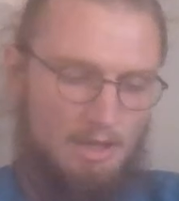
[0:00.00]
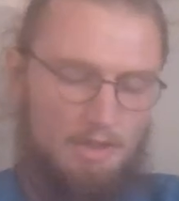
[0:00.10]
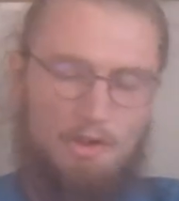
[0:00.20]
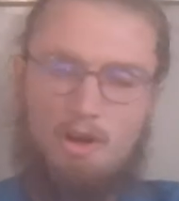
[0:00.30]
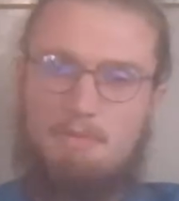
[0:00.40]

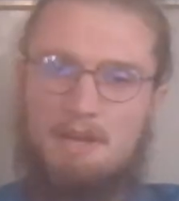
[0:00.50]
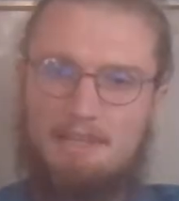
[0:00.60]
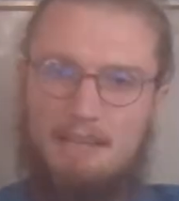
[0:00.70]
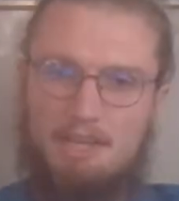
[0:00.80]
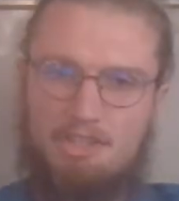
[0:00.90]
There are
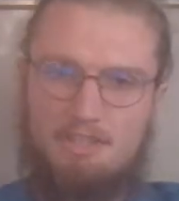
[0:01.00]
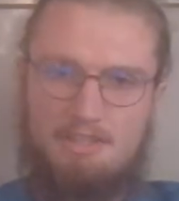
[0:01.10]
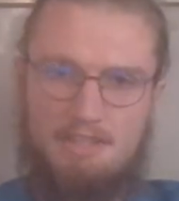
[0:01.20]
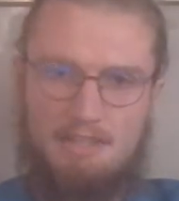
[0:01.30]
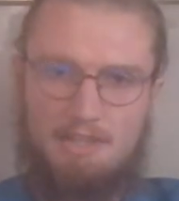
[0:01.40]

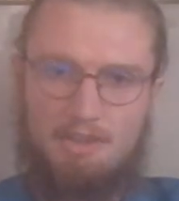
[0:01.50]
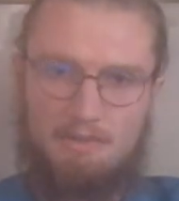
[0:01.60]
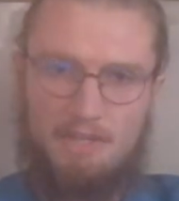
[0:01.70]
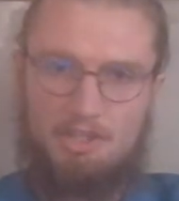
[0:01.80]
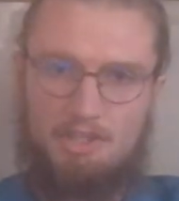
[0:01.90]
medications and
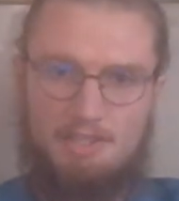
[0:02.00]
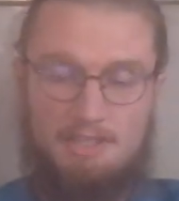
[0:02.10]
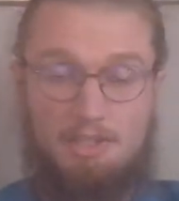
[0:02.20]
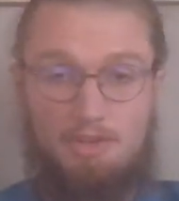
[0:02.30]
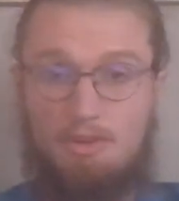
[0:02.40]
interventions
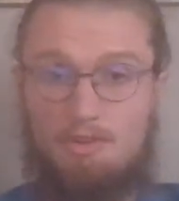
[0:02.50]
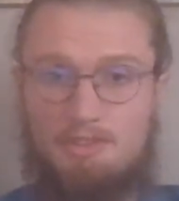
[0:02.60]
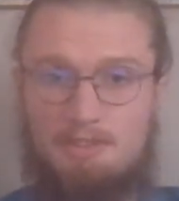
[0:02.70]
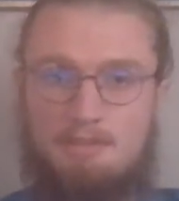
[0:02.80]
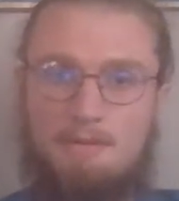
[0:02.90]
as a
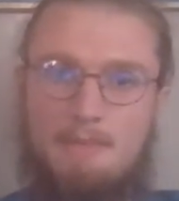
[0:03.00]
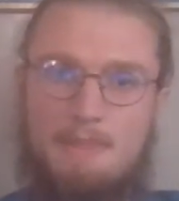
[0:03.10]
nurse